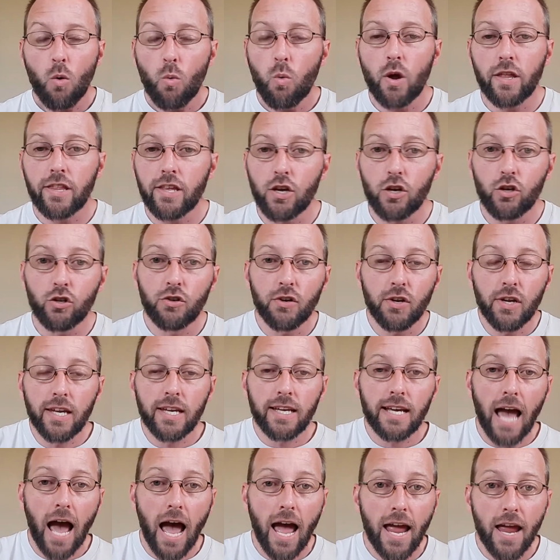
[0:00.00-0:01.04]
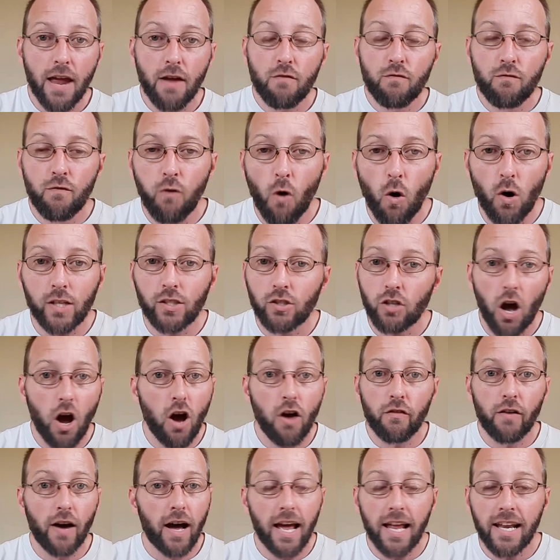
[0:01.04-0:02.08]
whether you're doing a
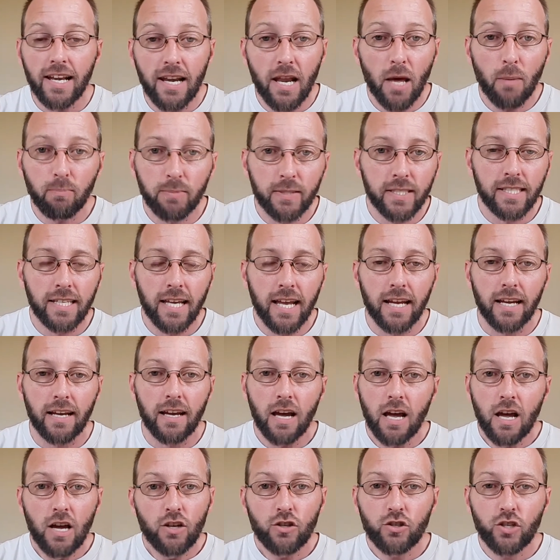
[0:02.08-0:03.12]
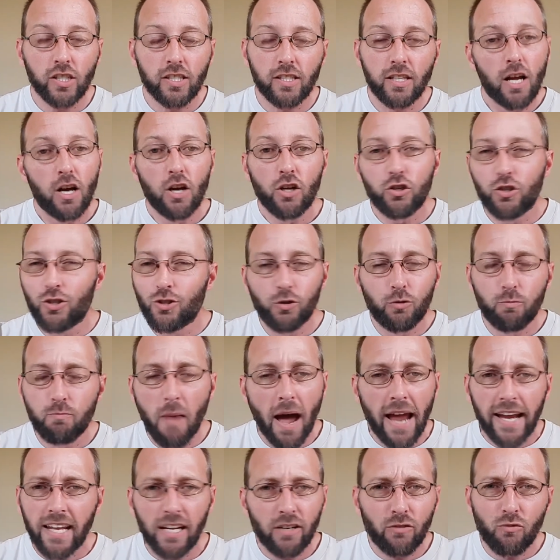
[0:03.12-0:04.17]
voiceover, a lip sync, just
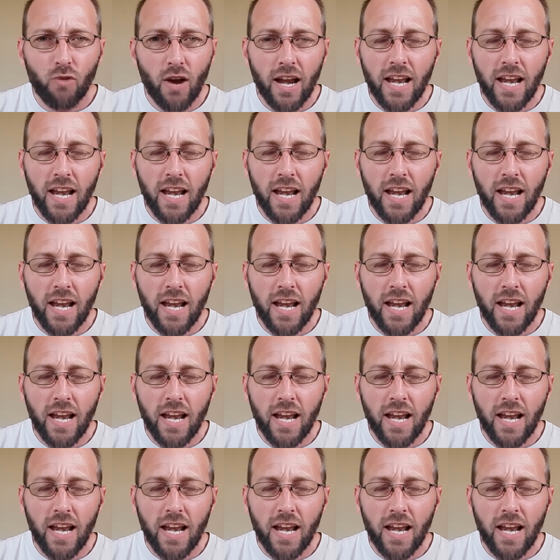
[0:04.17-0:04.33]
make it